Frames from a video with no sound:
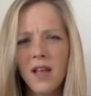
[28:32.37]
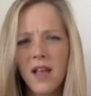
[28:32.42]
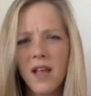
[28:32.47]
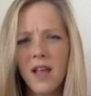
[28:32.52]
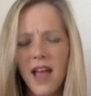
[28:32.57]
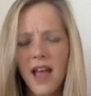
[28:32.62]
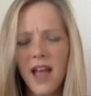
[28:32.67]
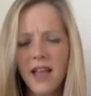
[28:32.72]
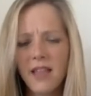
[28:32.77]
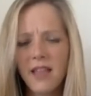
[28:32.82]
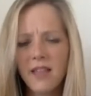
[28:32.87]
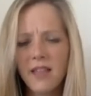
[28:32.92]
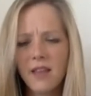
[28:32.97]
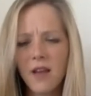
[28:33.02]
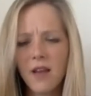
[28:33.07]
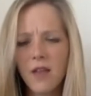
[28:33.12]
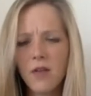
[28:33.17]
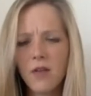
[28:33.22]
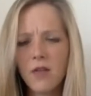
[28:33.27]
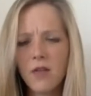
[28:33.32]
And then
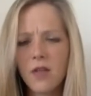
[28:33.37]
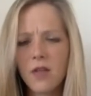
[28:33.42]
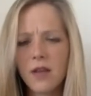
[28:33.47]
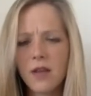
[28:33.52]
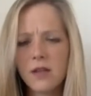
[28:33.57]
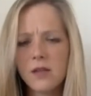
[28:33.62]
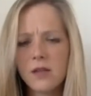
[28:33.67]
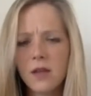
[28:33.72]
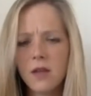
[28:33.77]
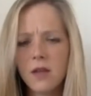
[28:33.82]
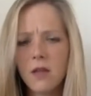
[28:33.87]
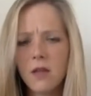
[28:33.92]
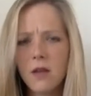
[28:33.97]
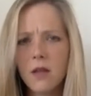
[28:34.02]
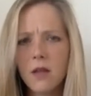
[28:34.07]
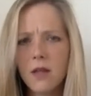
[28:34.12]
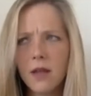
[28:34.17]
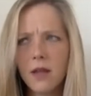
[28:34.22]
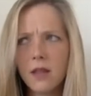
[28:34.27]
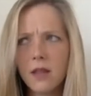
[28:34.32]
the other thing is, like,
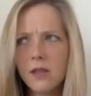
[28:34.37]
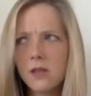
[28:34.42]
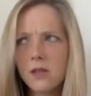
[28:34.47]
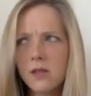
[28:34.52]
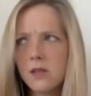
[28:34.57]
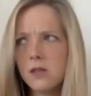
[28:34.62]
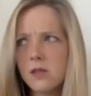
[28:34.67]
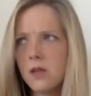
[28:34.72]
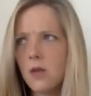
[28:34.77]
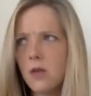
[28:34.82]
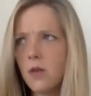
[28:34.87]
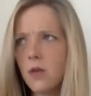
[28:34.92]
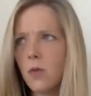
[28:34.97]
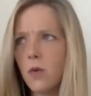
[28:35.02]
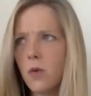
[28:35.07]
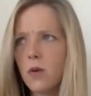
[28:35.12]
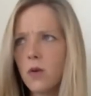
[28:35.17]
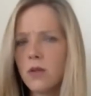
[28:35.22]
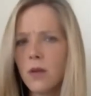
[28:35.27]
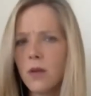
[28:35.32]
look, like, this is the only
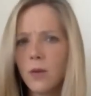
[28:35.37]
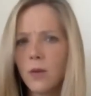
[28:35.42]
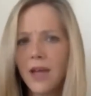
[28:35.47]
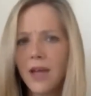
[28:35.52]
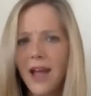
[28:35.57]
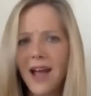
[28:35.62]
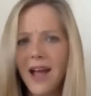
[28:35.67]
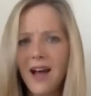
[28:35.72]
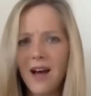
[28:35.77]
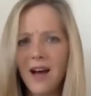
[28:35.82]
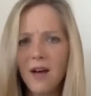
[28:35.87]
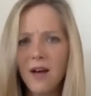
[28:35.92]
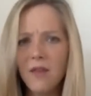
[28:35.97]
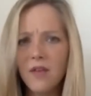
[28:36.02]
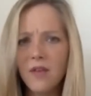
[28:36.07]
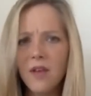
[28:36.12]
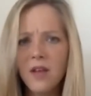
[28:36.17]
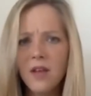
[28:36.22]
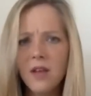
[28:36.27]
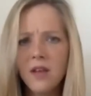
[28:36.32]
world that we have,
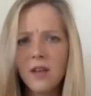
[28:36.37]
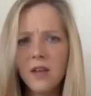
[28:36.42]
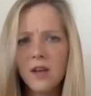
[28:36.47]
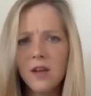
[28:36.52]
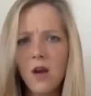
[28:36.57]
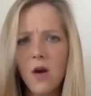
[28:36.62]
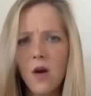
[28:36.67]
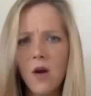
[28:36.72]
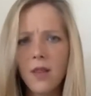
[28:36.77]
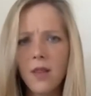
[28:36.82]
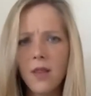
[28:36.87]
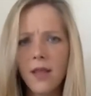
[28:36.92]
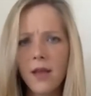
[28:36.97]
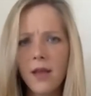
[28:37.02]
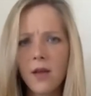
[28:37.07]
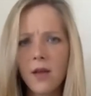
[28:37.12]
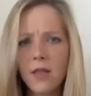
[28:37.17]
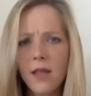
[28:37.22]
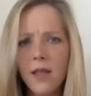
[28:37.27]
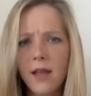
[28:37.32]
and
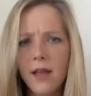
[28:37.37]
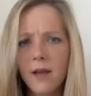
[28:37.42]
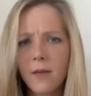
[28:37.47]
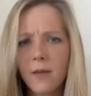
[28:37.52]
like